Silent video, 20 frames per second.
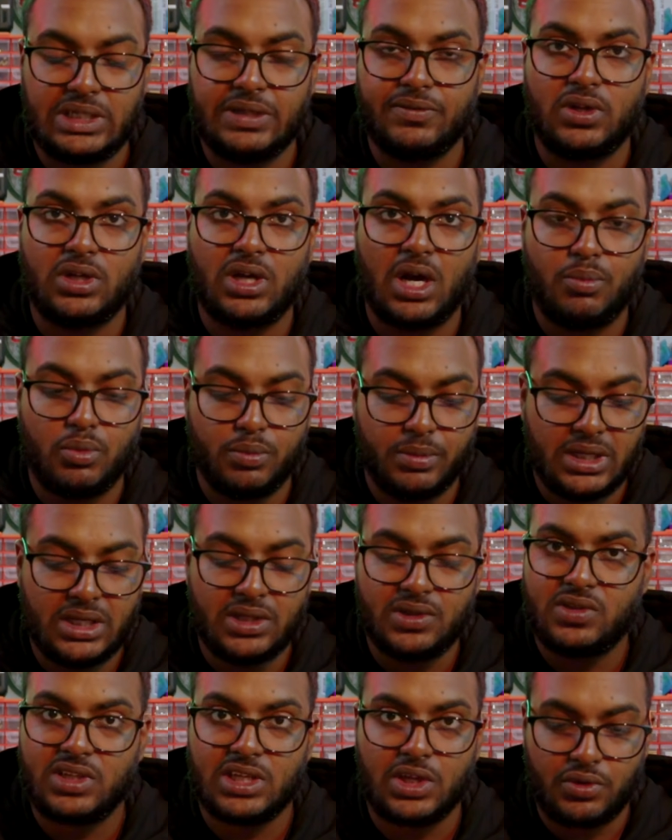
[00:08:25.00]
give it a couple
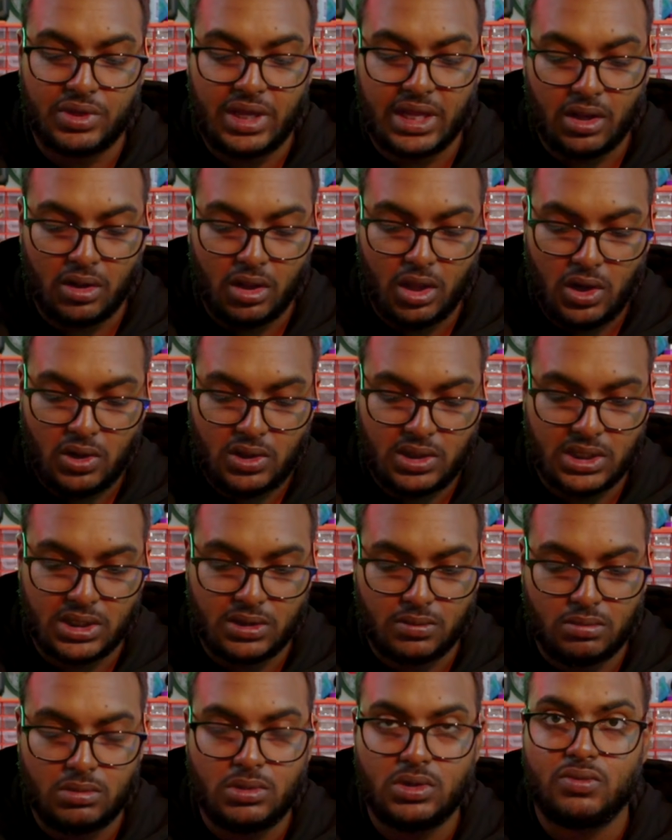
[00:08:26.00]
minutes, it'll get a lock
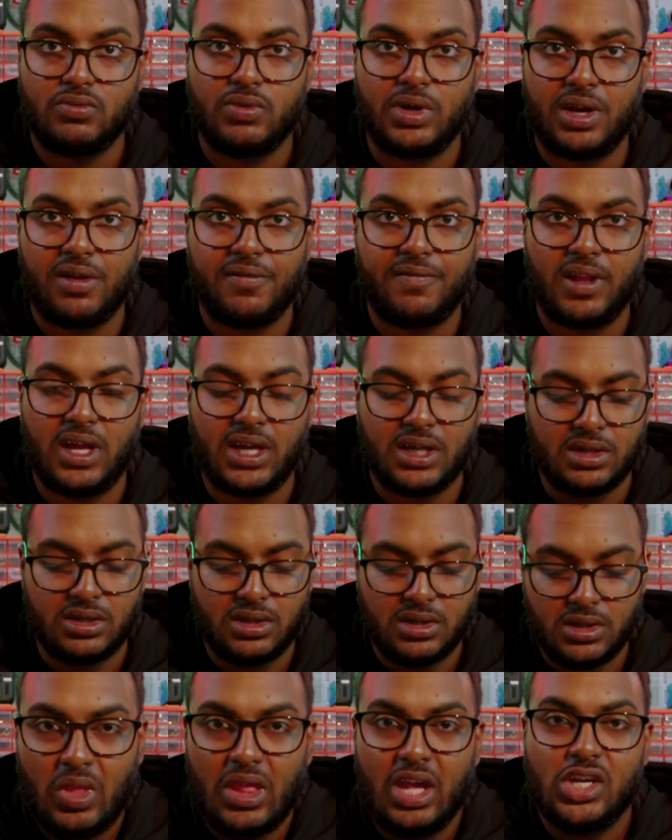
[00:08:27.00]
and ready to fly.
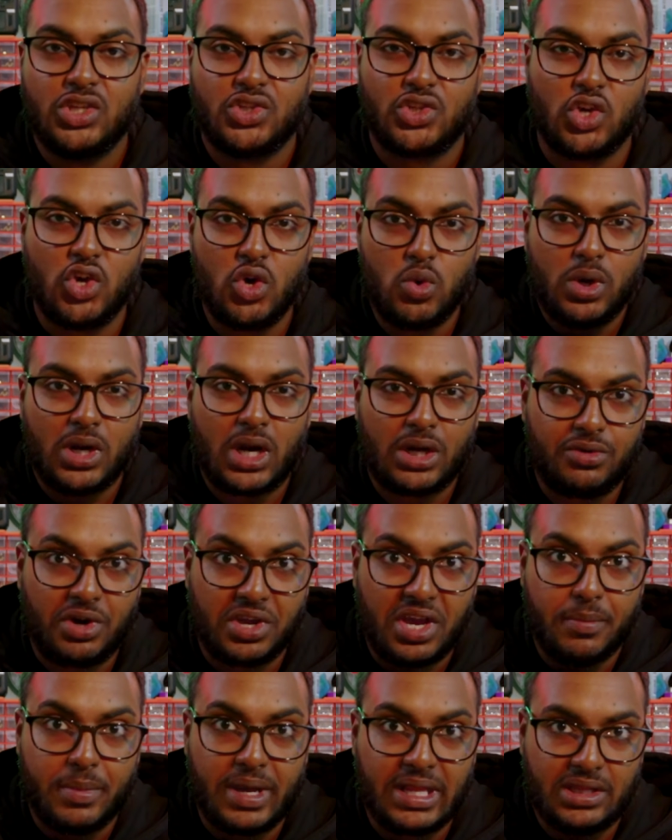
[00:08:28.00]
So who would I
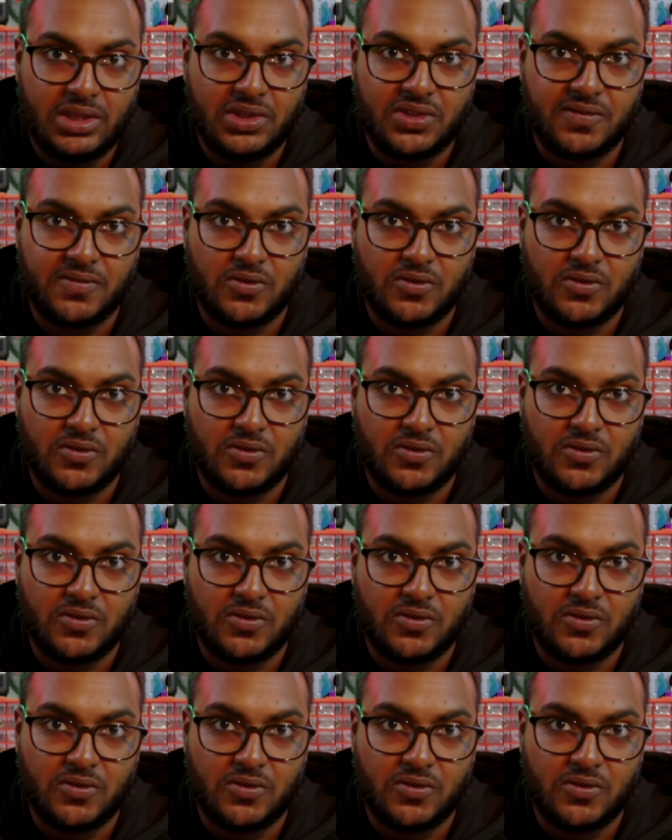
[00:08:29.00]
recommend this